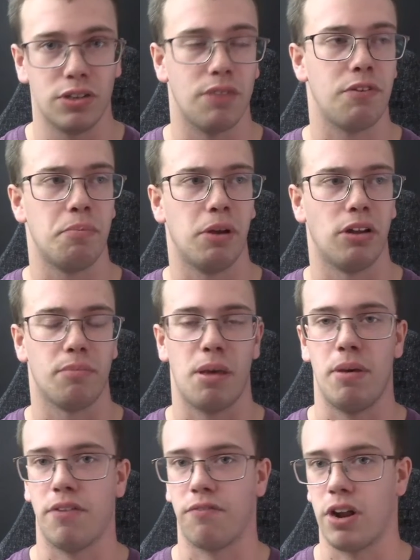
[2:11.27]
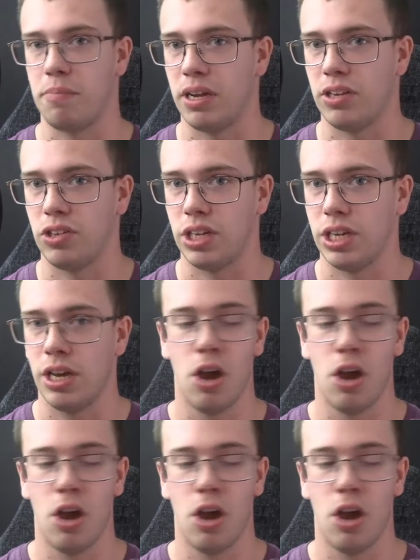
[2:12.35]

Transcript: if you're building maybe a front of PC,